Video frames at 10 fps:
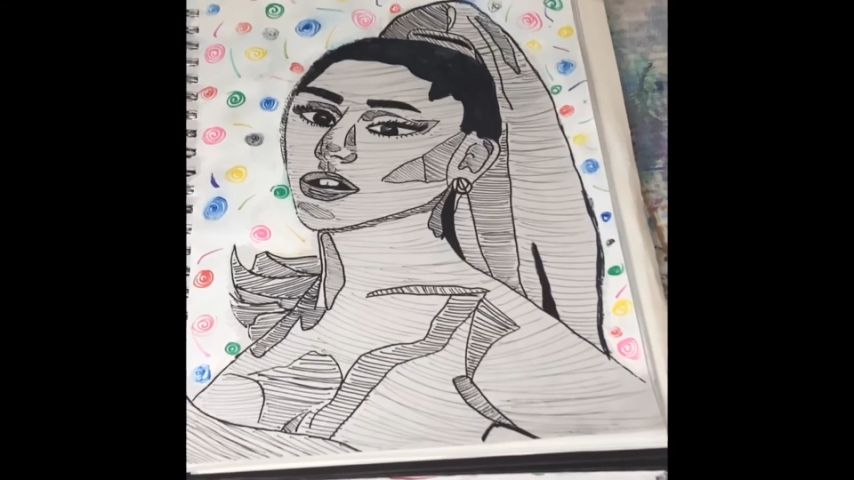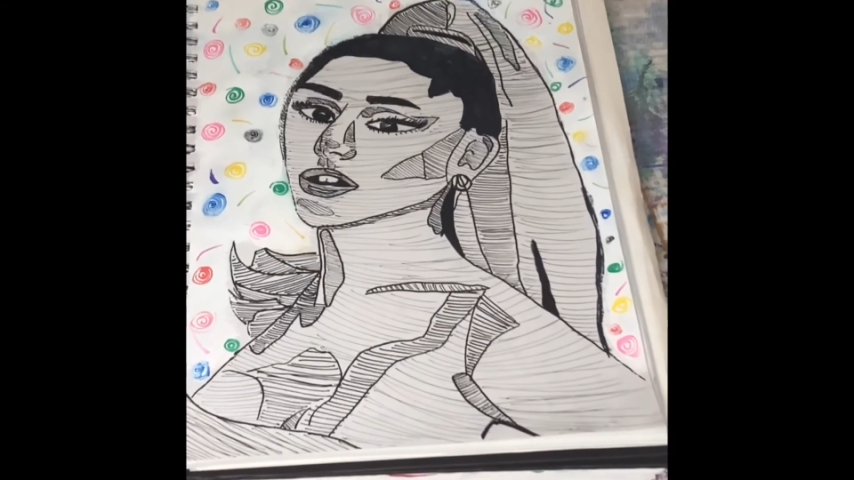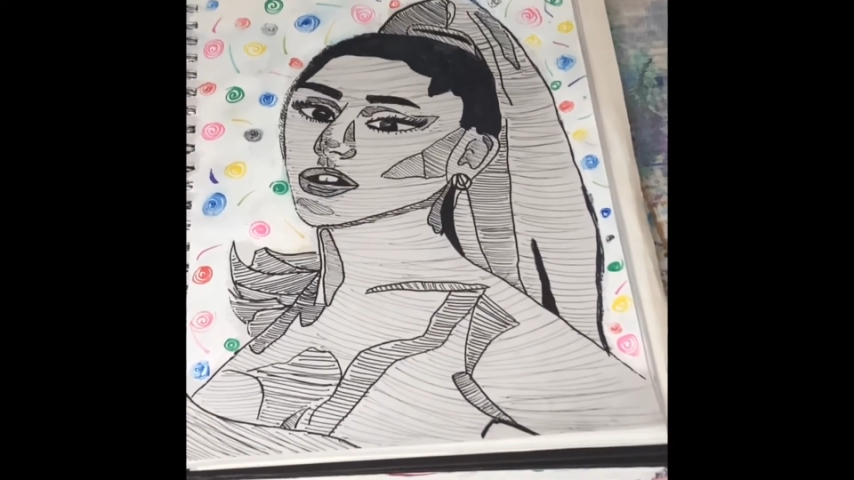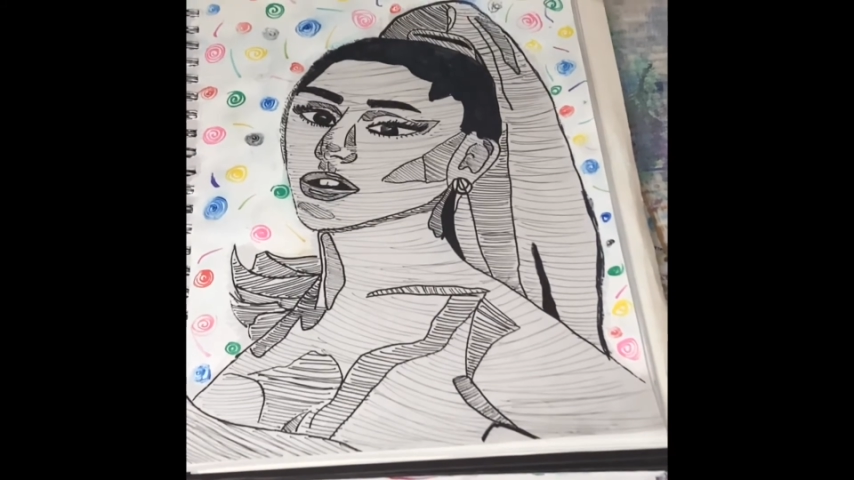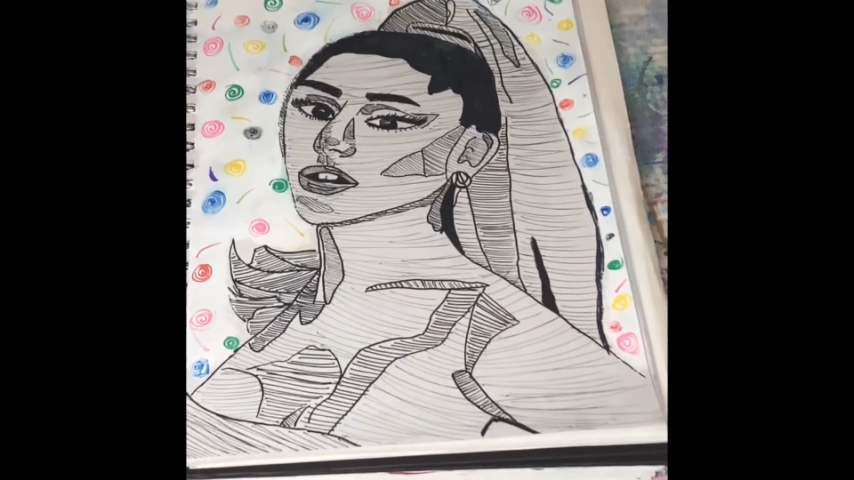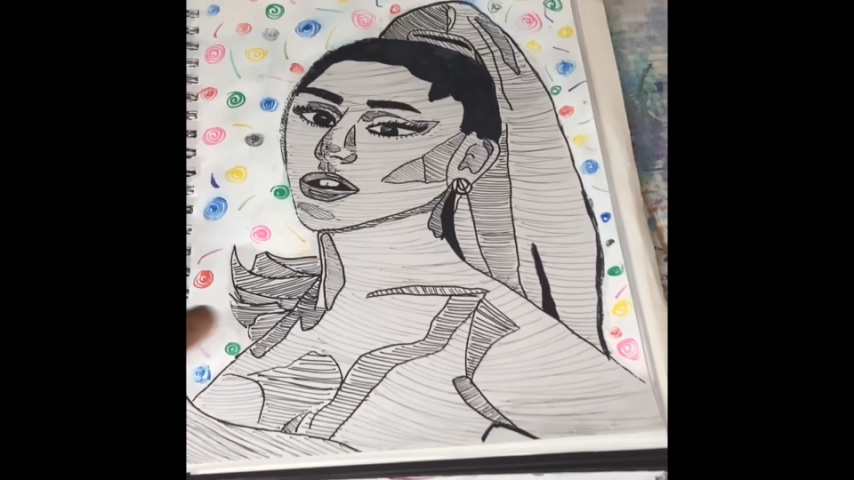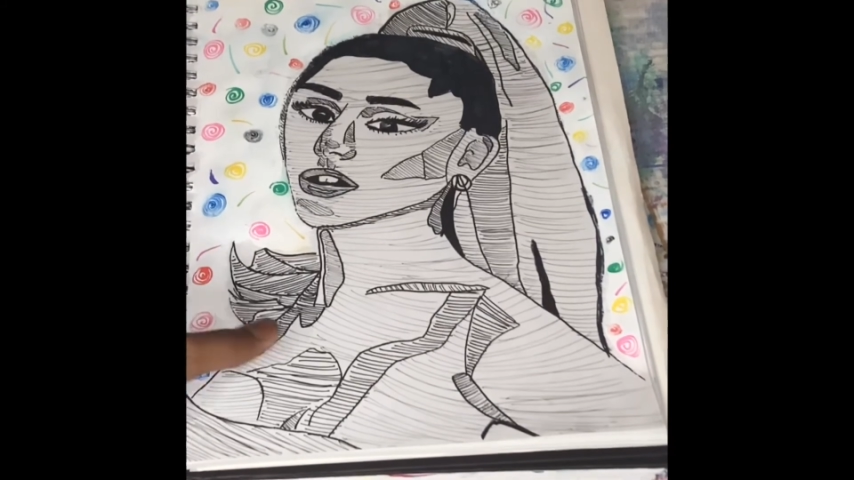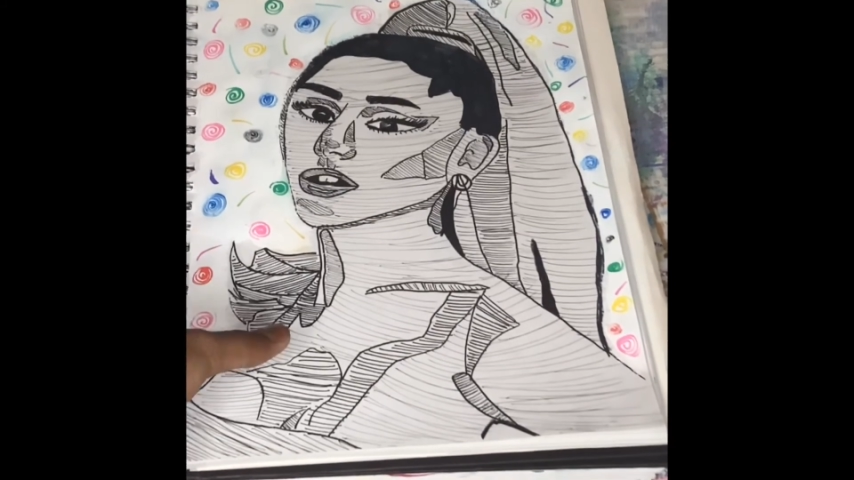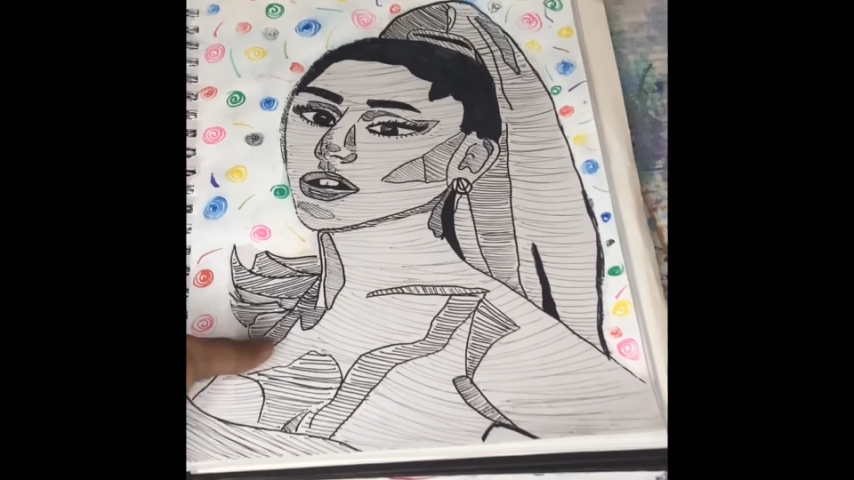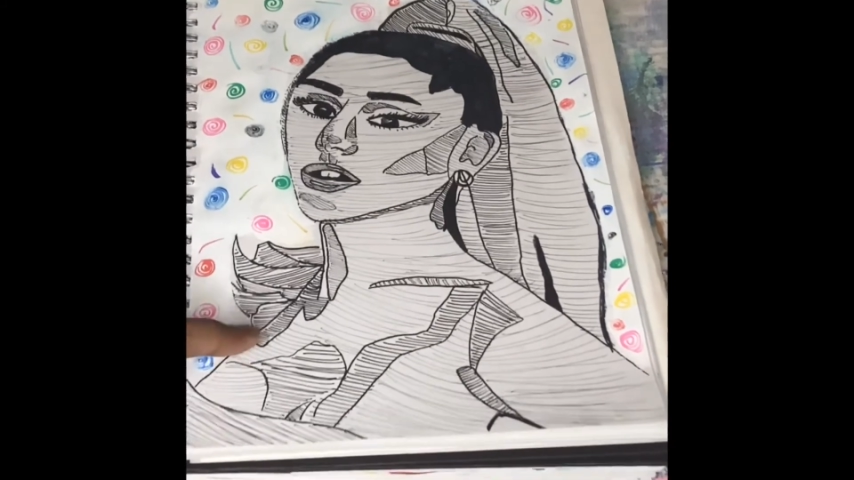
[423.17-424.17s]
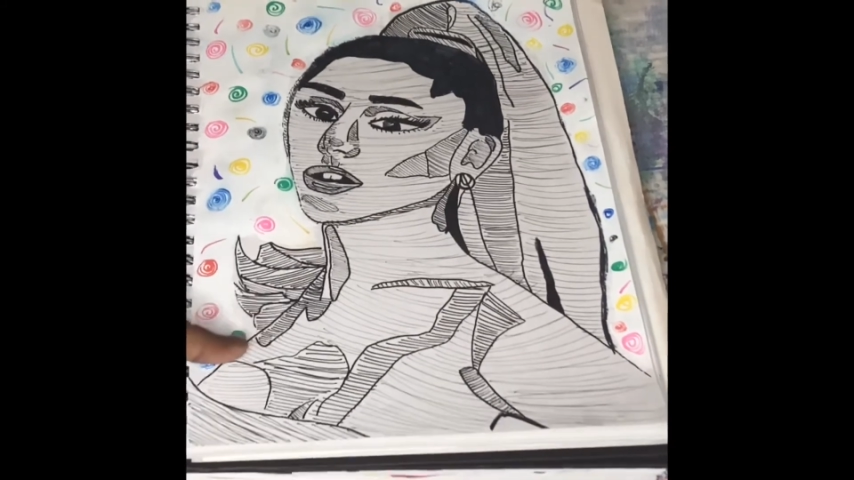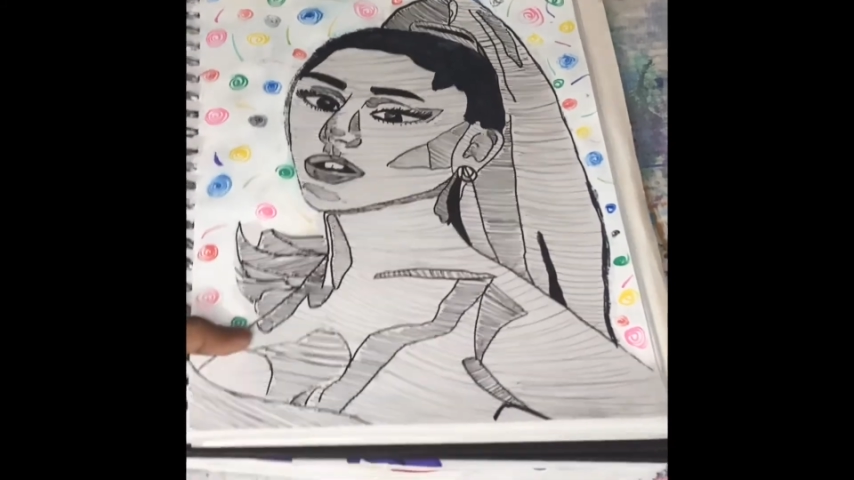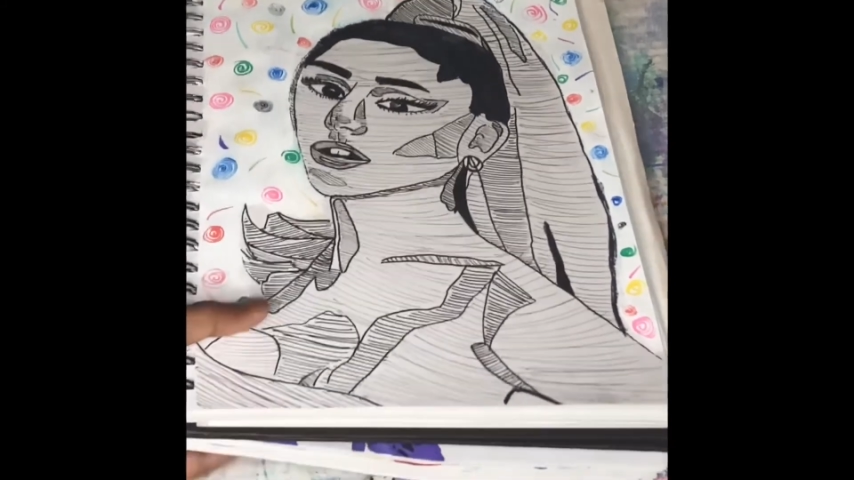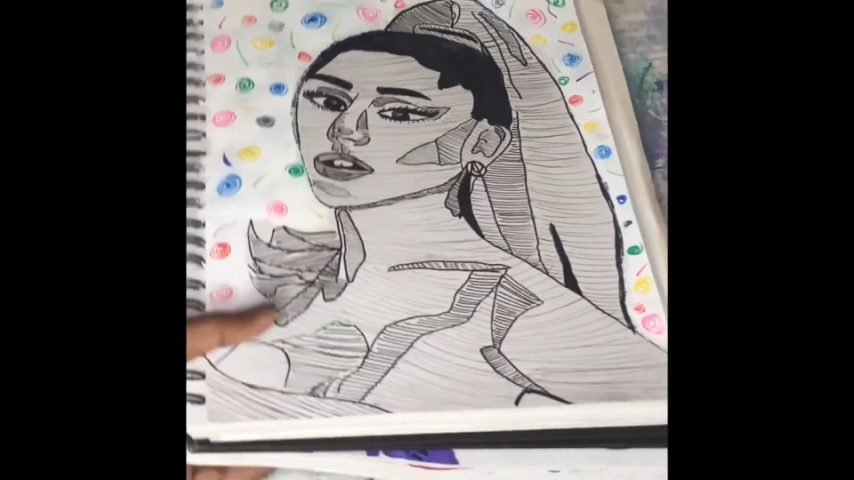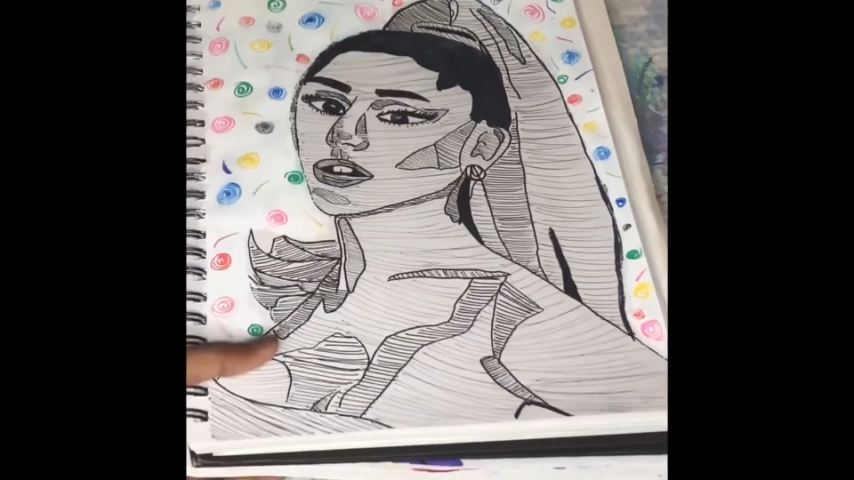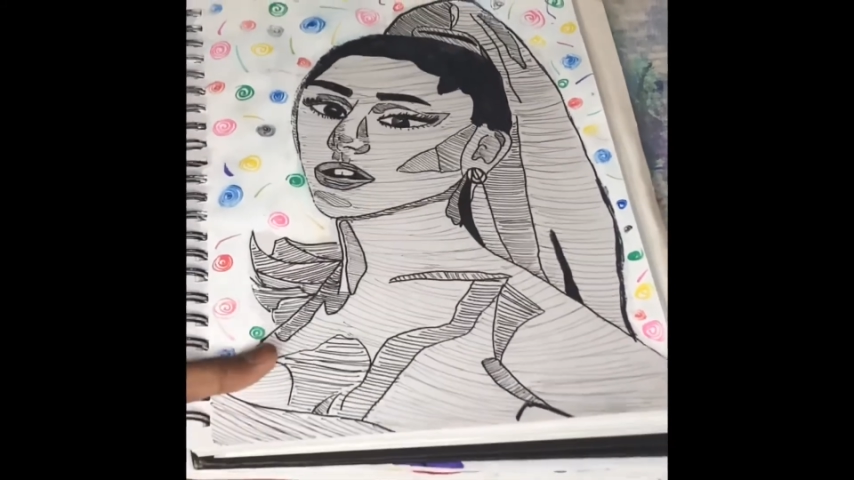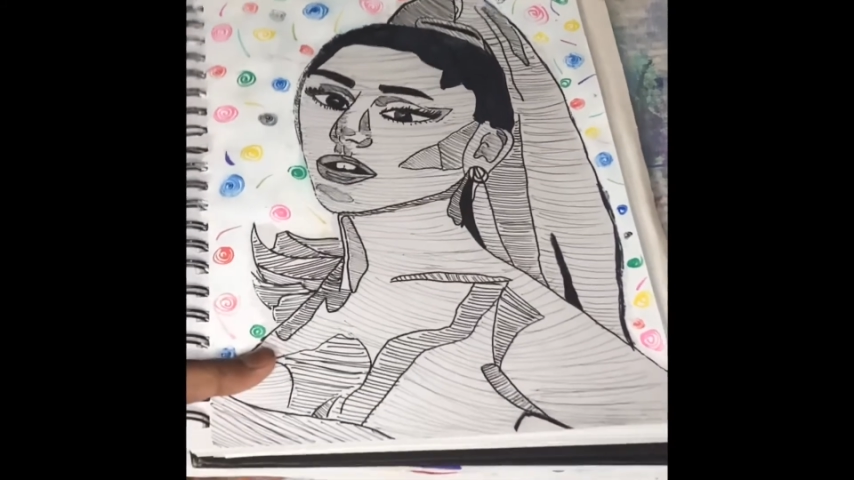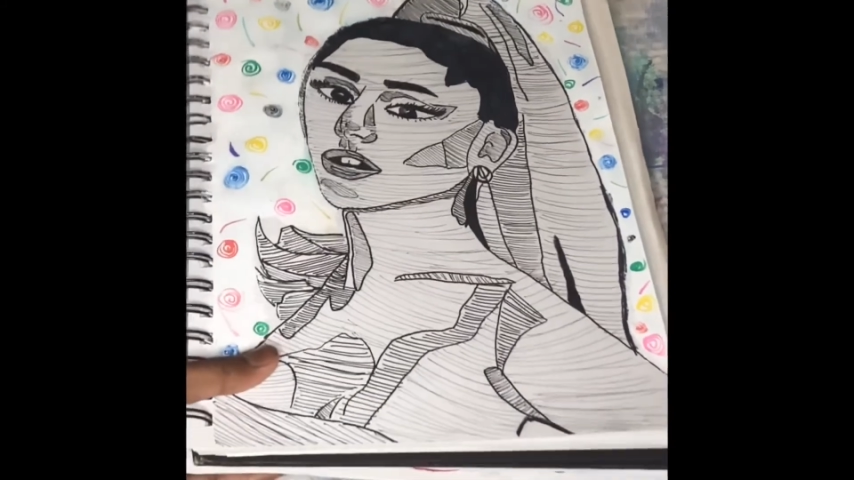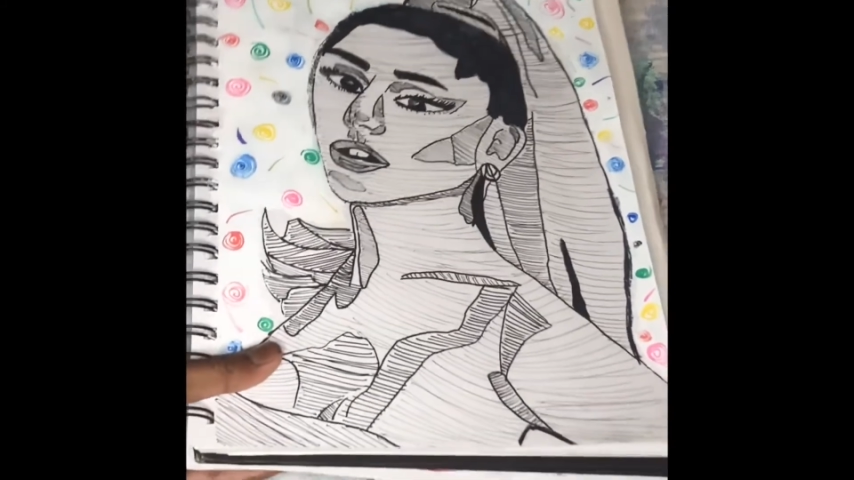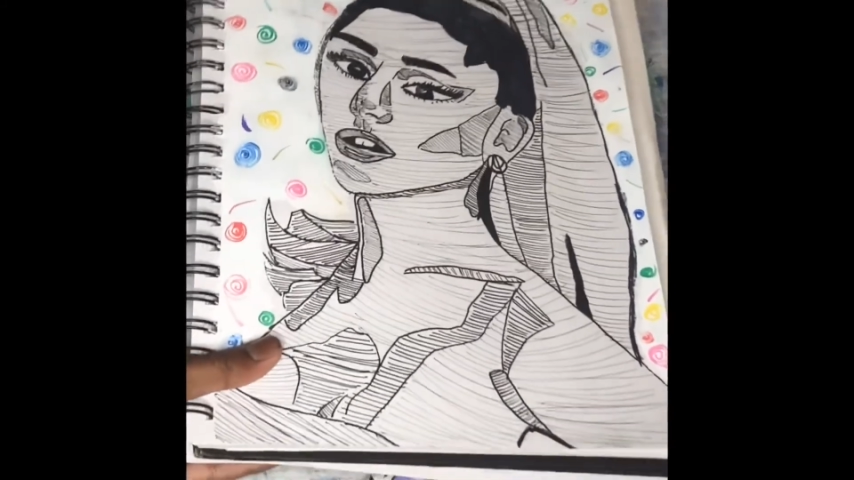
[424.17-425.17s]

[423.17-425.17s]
So this is it for today,